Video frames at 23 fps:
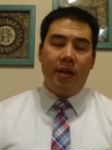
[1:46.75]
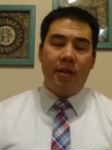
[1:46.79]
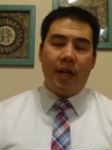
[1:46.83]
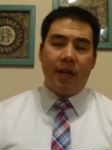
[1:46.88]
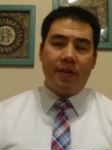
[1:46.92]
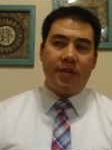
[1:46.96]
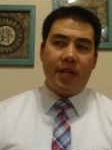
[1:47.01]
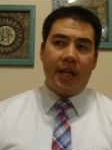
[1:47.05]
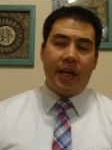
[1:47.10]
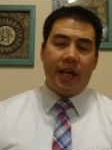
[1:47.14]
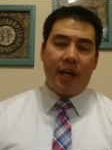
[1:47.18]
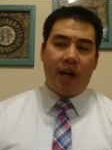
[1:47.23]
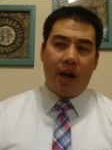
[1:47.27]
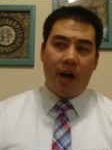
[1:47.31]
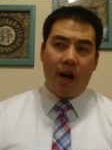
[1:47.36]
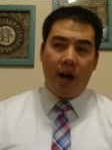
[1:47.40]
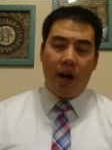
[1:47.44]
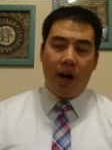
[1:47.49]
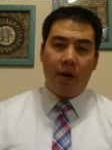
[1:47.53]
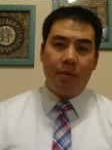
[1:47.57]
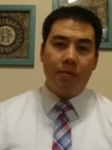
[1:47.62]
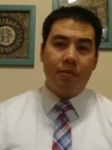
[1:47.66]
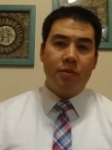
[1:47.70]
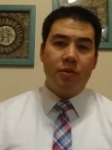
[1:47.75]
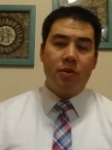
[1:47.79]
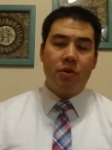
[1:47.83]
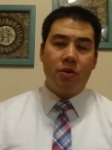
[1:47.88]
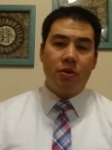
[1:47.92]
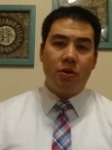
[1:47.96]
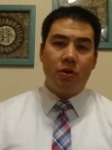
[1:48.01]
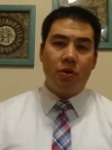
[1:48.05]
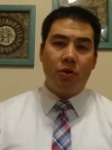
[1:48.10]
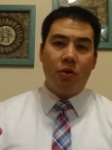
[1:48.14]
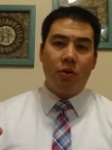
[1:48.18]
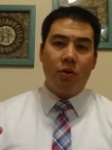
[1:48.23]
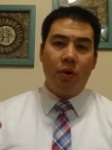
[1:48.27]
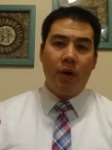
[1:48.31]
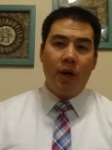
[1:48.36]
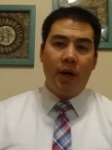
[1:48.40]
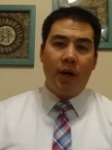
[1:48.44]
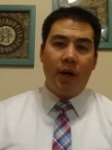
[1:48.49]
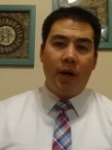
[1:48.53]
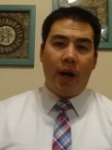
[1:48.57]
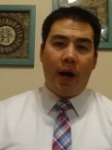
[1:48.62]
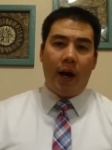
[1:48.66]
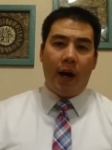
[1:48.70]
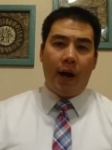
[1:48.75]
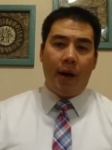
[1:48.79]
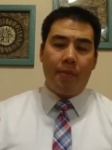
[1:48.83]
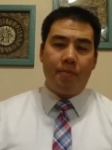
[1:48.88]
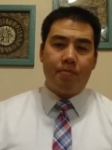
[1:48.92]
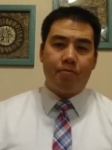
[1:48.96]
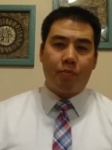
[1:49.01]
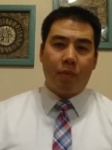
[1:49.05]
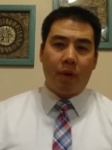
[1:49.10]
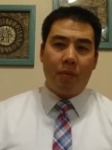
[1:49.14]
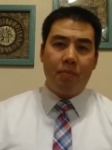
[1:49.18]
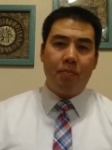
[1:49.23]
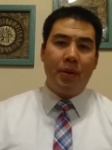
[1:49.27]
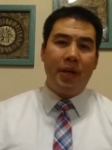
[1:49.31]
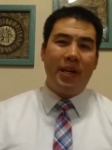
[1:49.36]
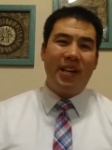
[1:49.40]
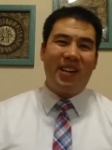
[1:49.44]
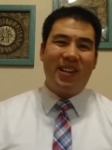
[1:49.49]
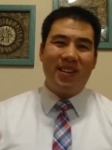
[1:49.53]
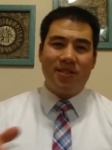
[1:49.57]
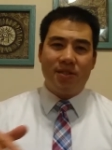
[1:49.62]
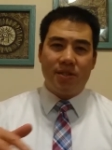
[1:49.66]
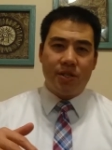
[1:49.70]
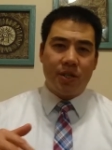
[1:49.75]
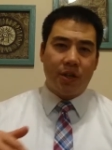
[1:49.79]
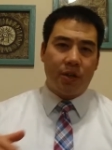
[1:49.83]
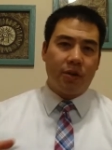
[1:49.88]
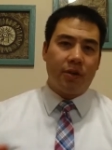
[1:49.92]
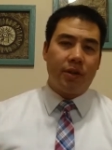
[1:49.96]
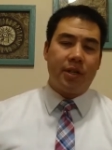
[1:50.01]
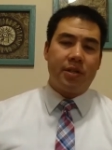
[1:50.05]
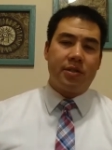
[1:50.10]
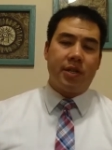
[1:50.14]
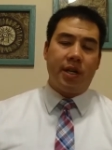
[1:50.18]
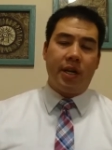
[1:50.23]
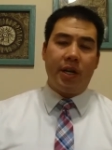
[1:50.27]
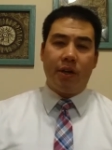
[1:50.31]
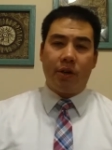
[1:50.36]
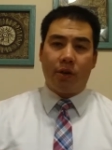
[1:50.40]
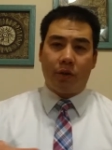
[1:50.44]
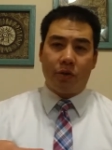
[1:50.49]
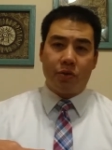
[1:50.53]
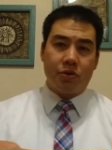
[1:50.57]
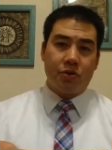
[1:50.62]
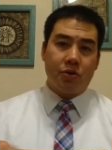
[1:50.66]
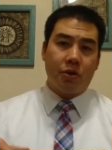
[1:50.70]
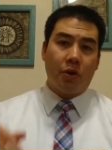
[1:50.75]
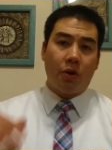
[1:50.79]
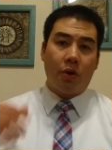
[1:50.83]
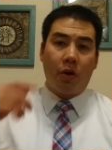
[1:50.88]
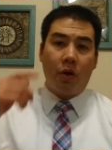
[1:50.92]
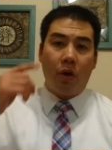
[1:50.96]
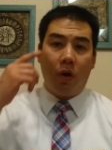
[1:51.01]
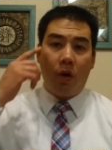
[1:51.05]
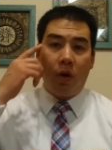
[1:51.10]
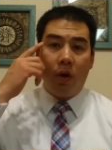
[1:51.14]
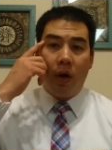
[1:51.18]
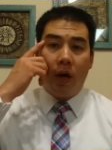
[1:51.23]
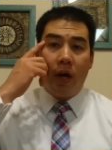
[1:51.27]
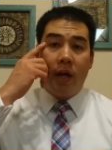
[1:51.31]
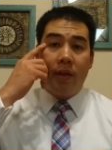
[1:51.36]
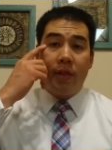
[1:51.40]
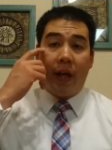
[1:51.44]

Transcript: as they come to um, be considered this inner circle,